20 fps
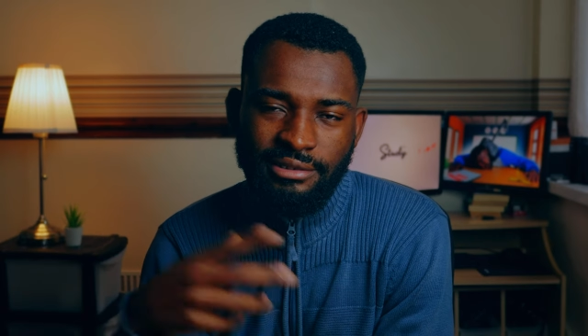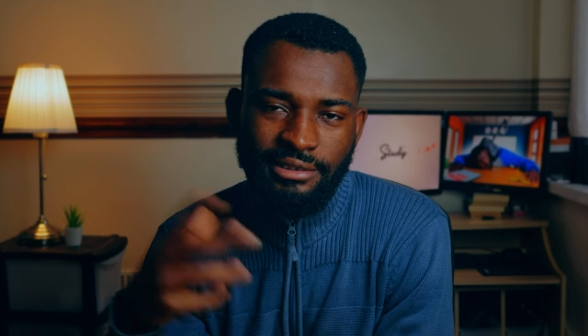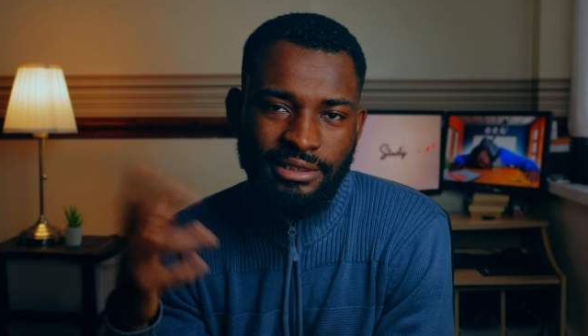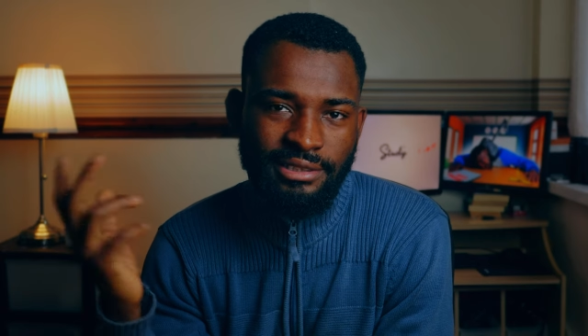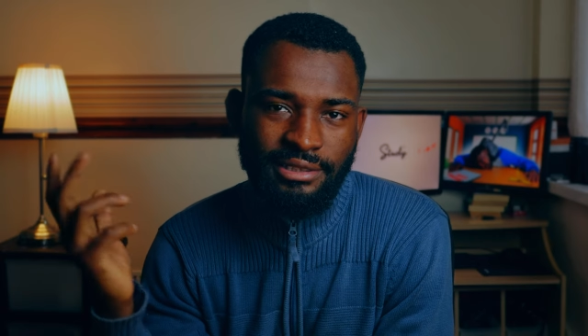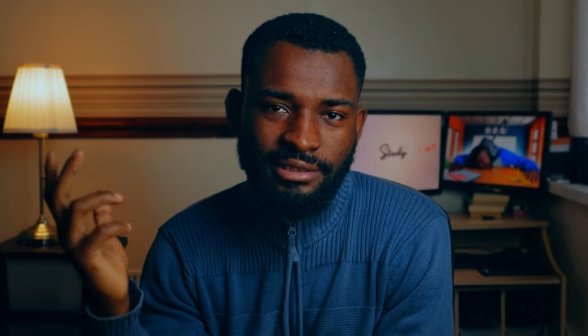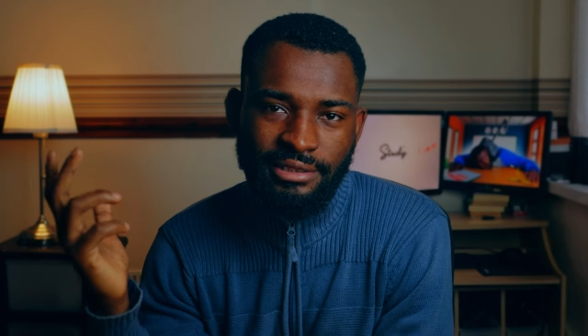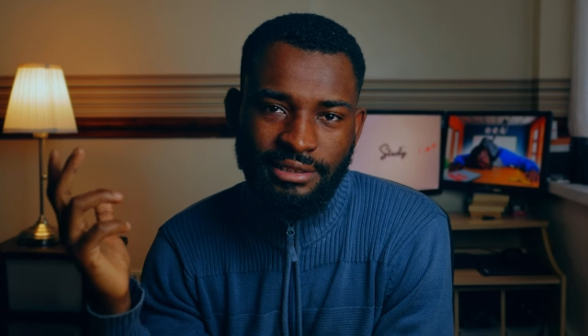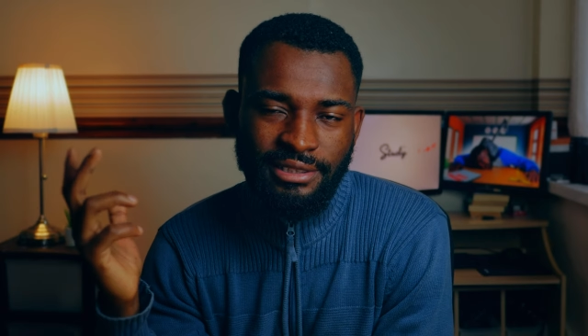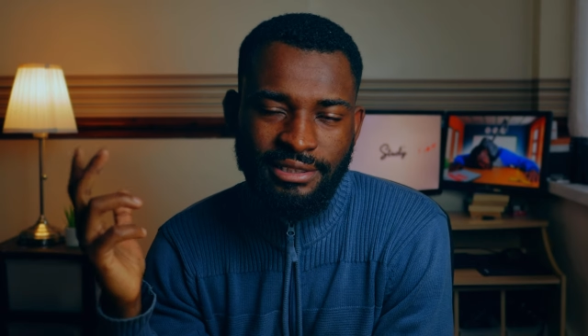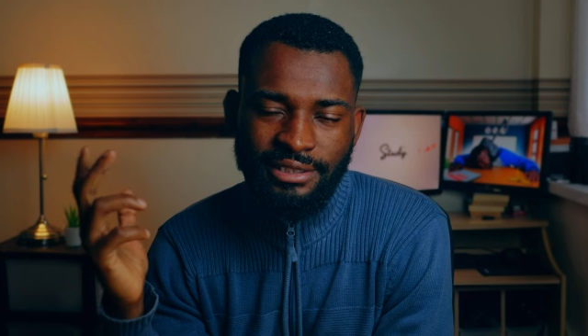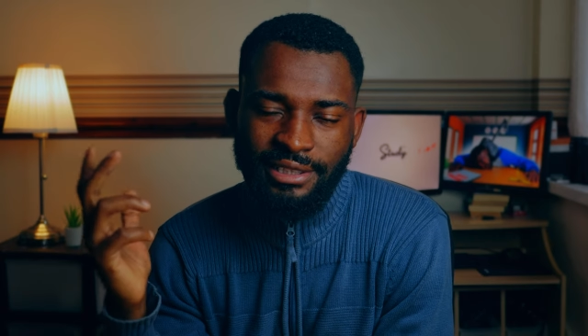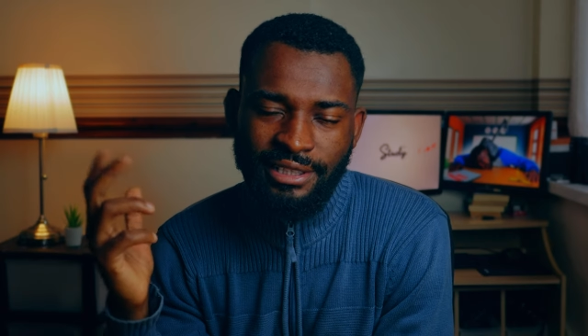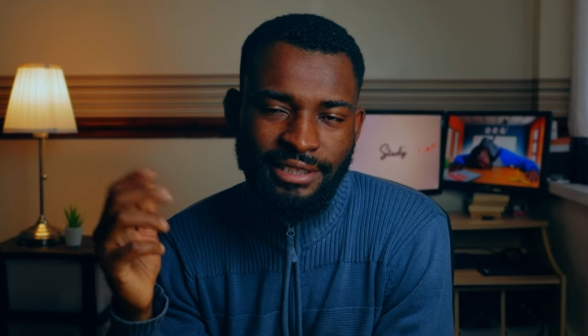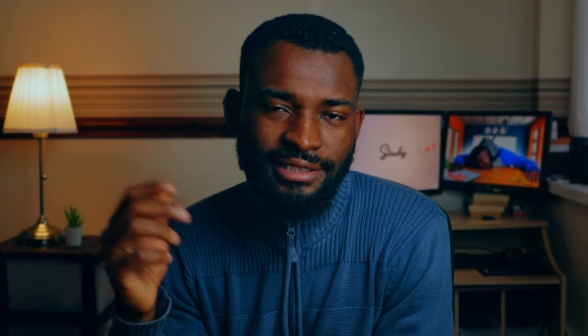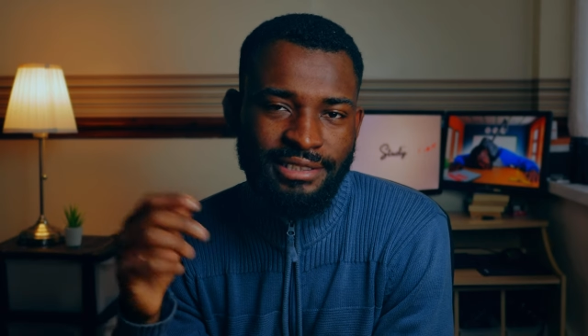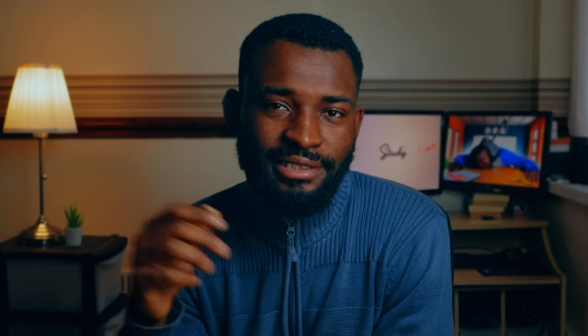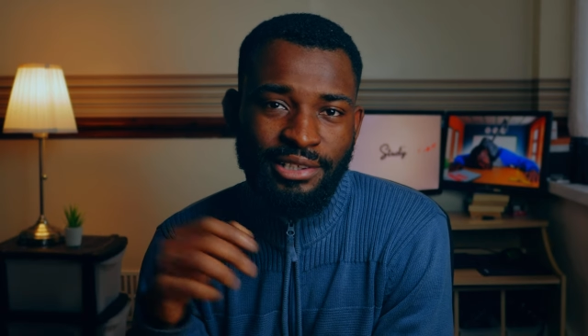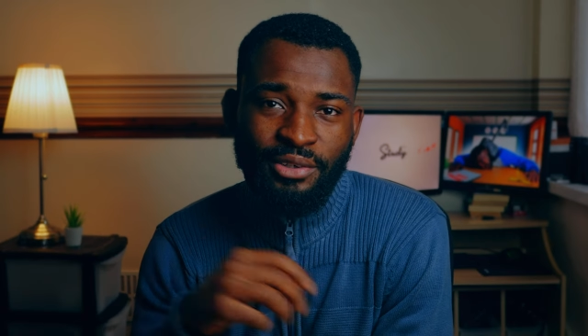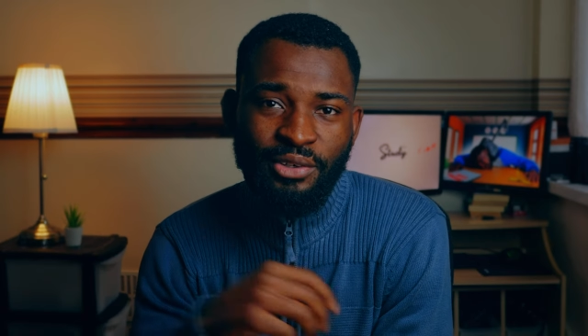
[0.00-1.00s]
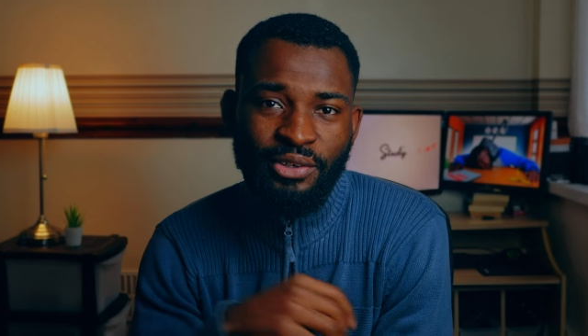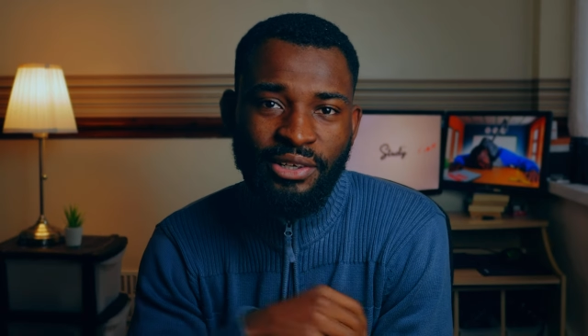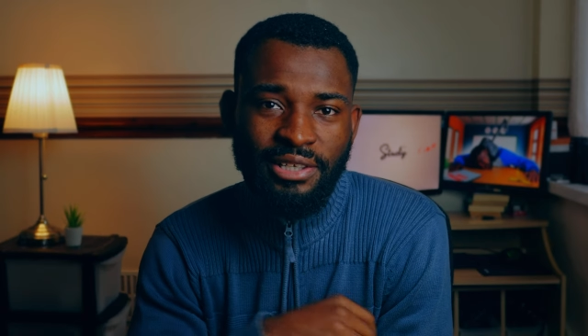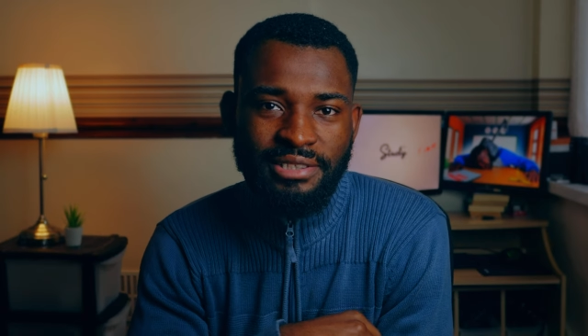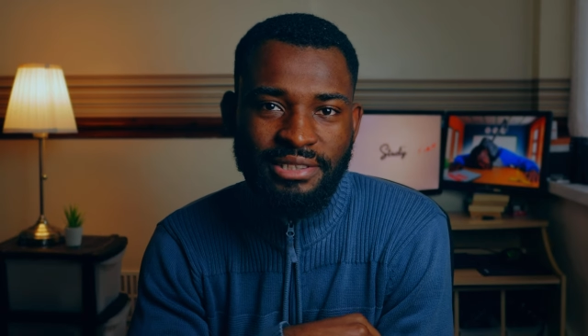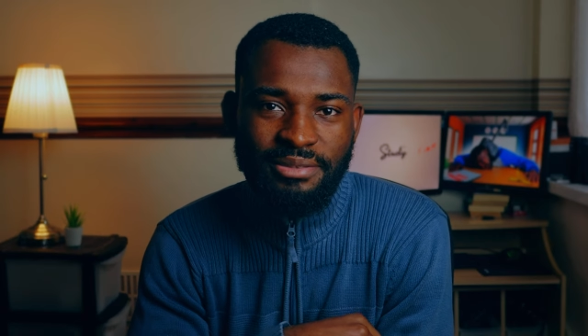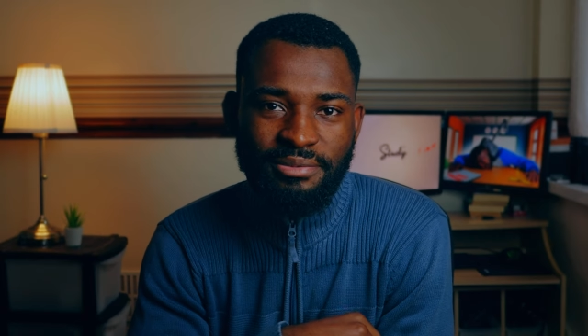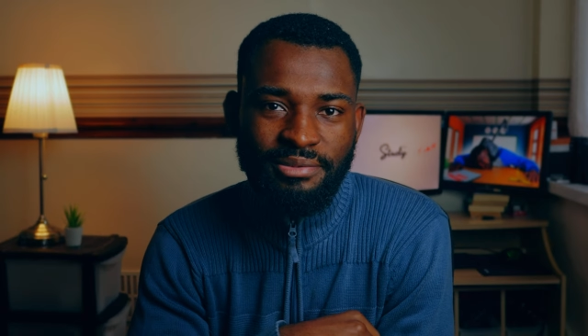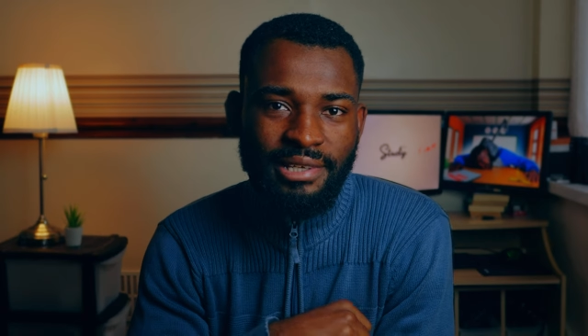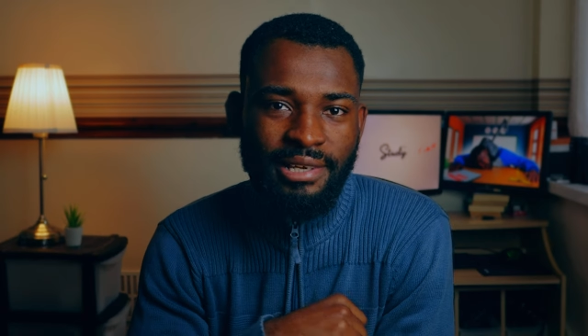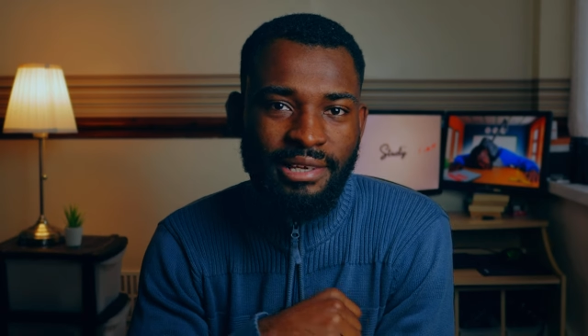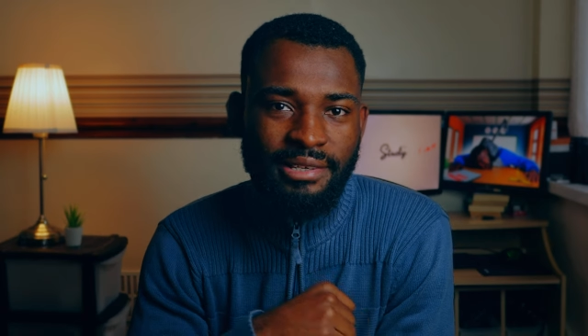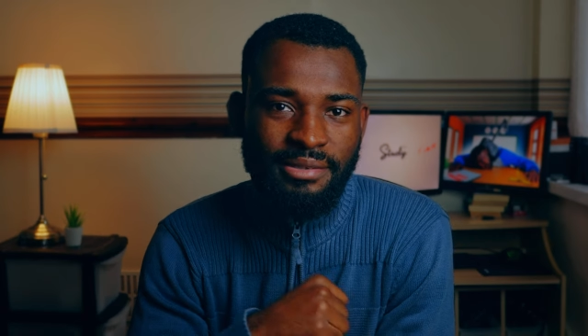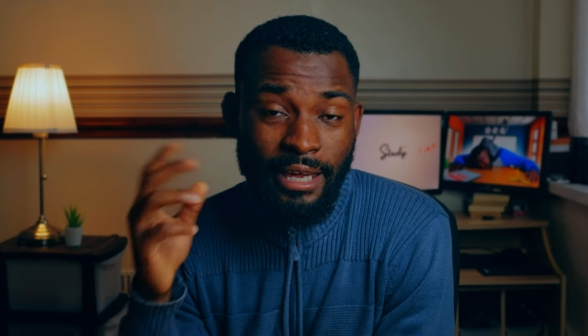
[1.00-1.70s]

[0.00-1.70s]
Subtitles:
It's annoying sometimes.